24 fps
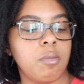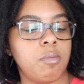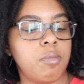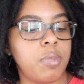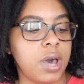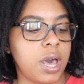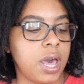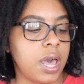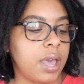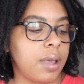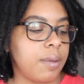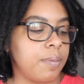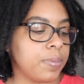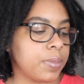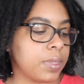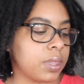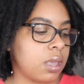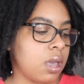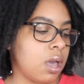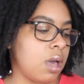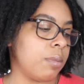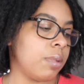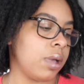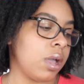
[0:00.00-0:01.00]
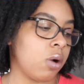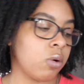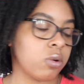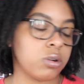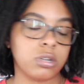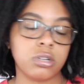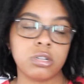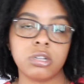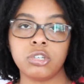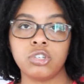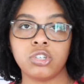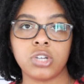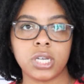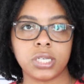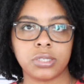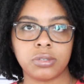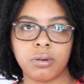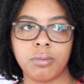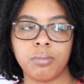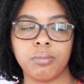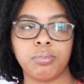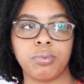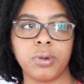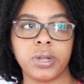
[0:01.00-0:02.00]
But I ordered a dress
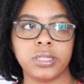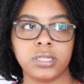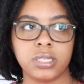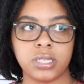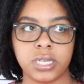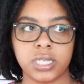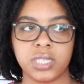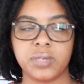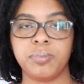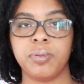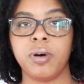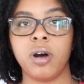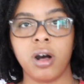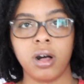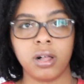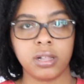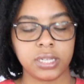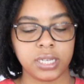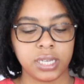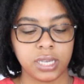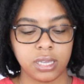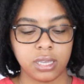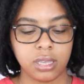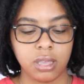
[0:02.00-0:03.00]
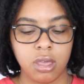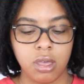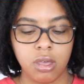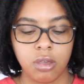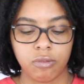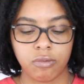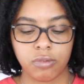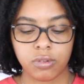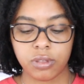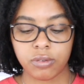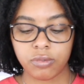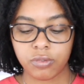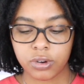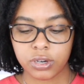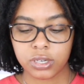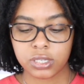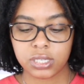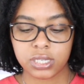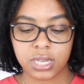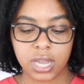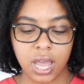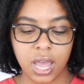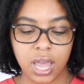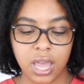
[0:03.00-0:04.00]
from Princess Polly for the
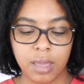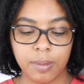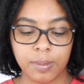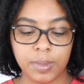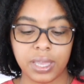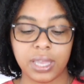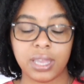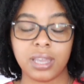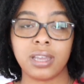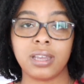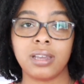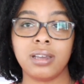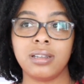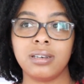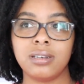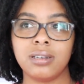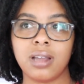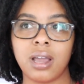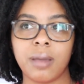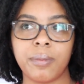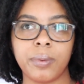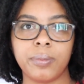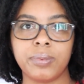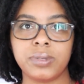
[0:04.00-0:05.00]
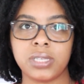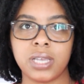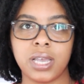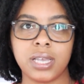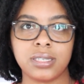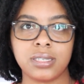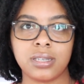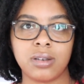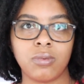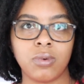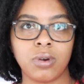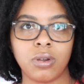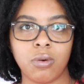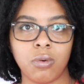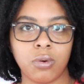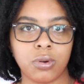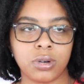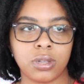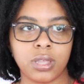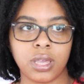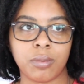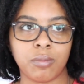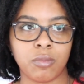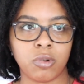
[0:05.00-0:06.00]
first time, and I'm obsessed and want to
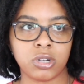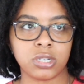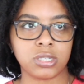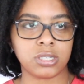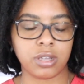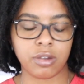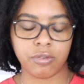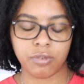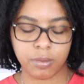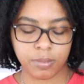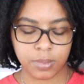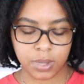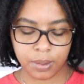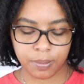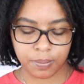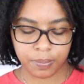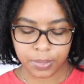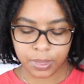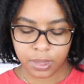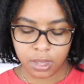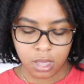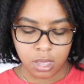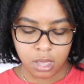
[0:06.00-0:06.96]
order like more stuff from them.